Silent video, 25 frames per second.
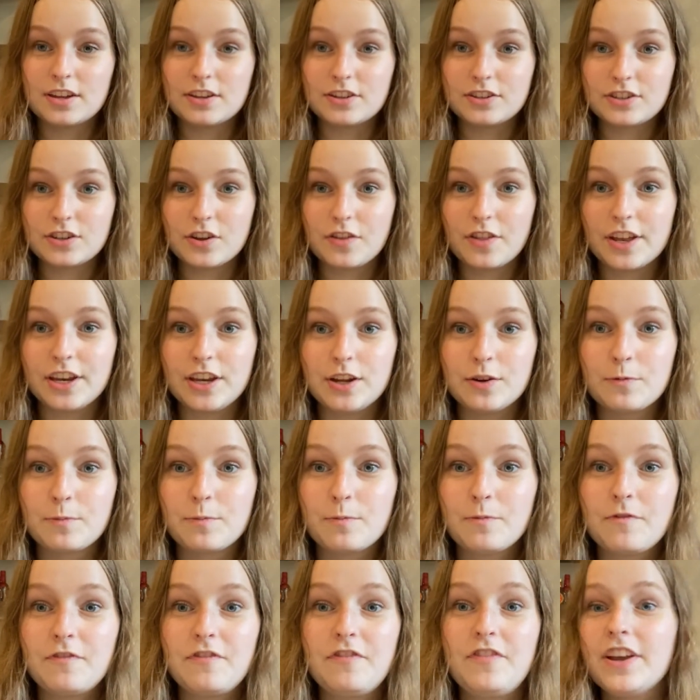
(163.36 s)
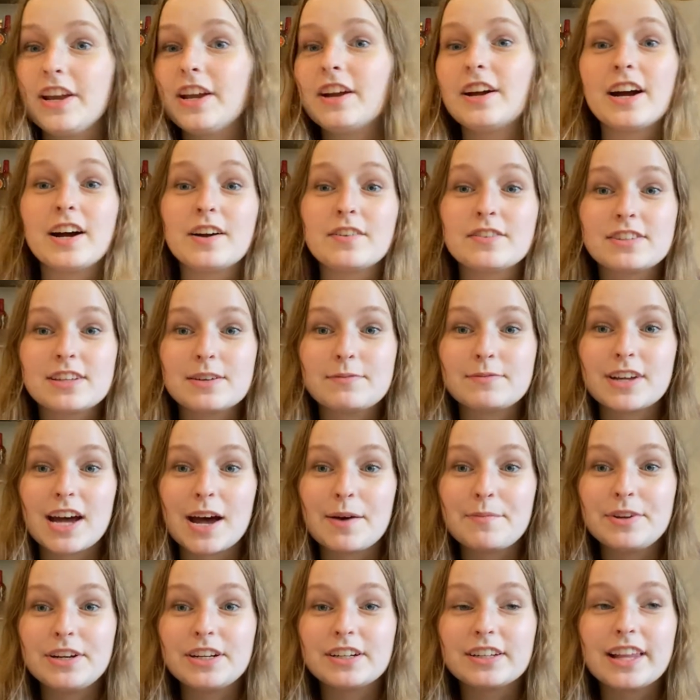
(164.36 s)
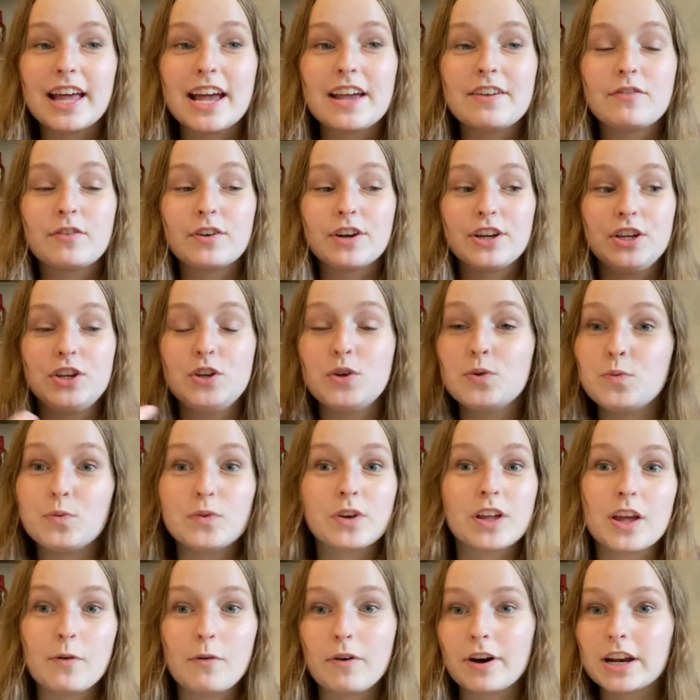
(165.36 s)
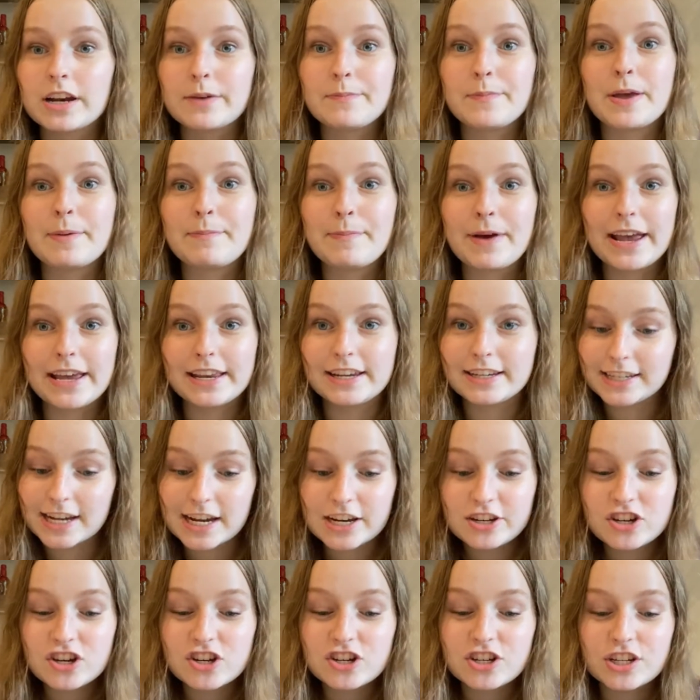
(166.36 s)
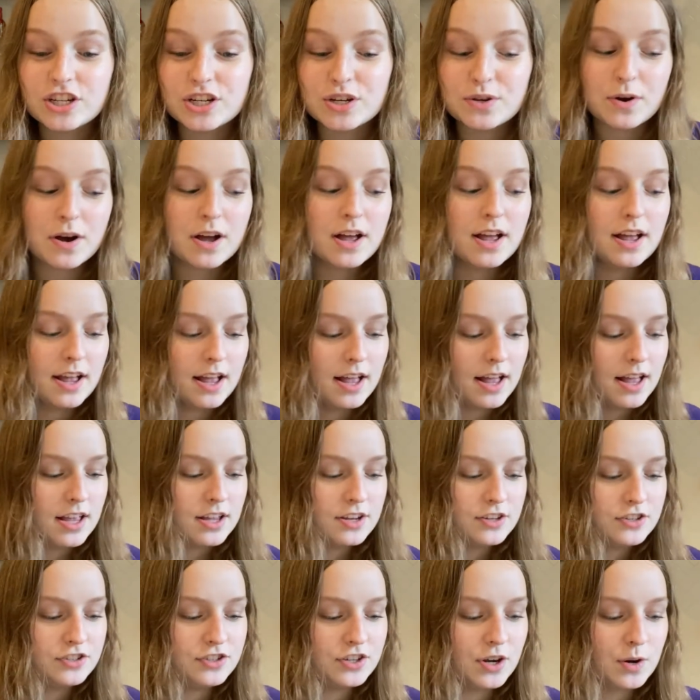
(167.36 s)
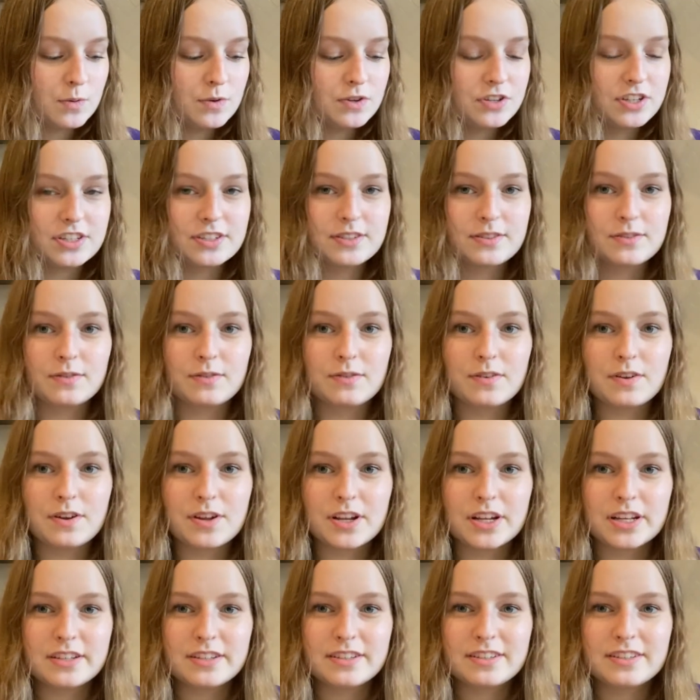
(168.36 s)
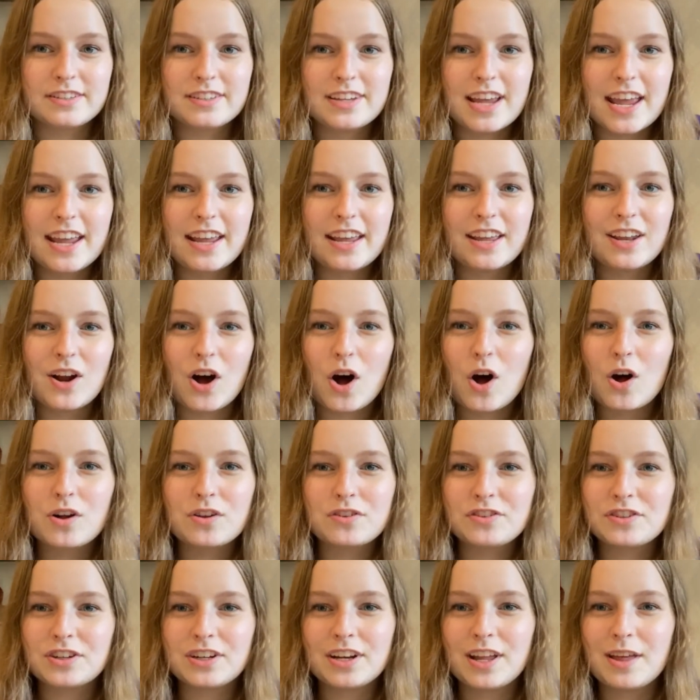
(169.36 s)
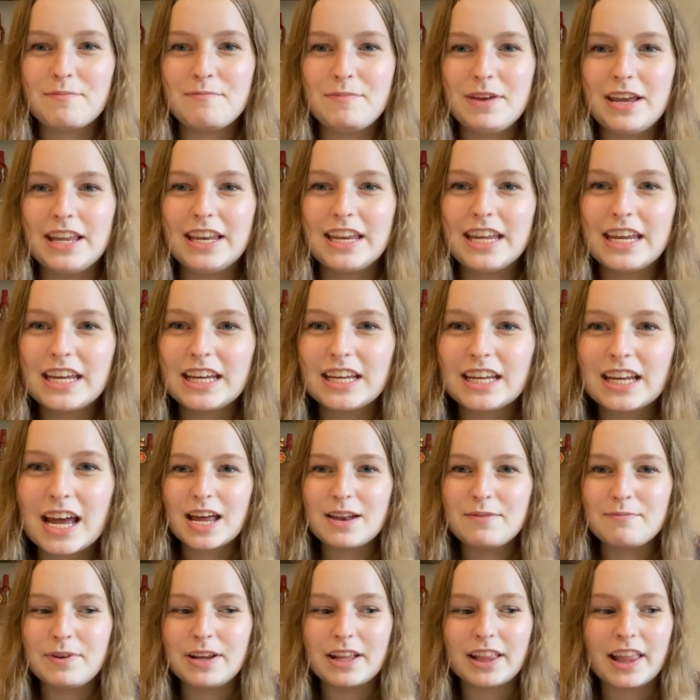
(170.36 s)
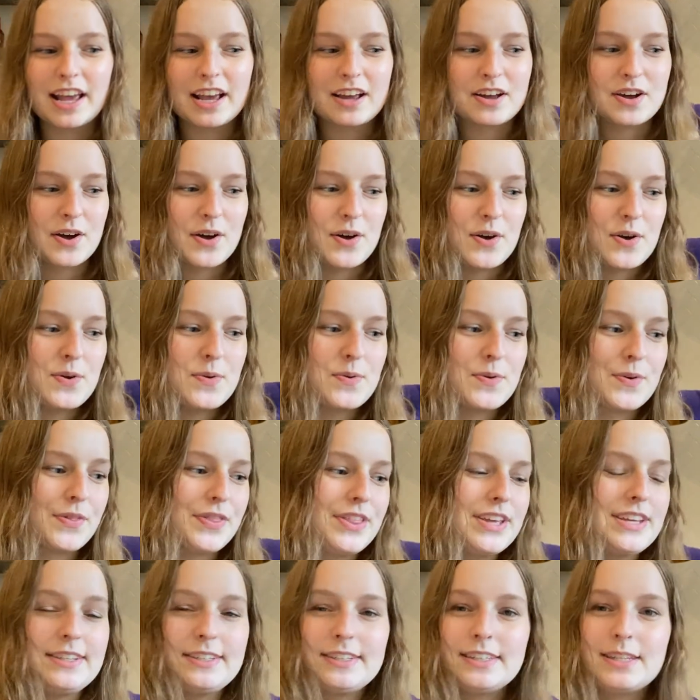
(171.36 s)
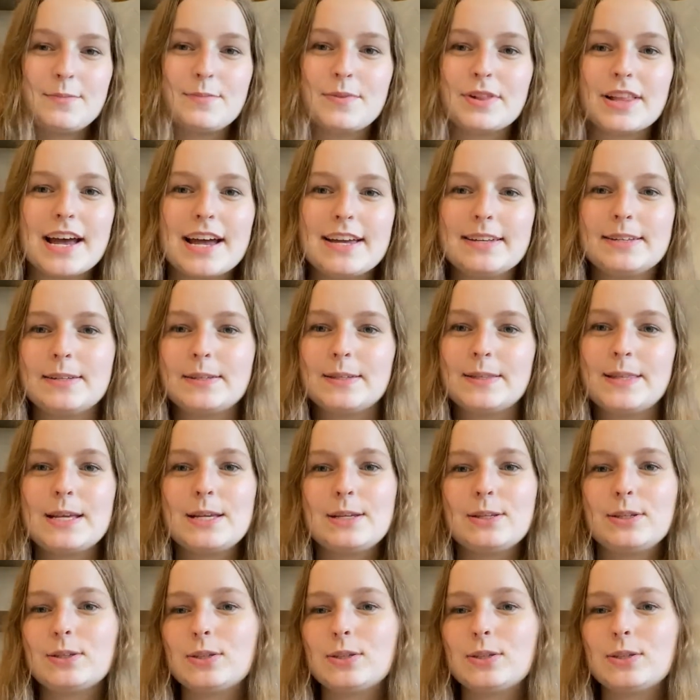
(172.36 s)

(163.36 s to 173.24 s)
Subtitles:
So then you figure out sometime in your life where you really want to be paid attention to. Don't just take an alternate meaning and be like, oh, well, this symbolizes this.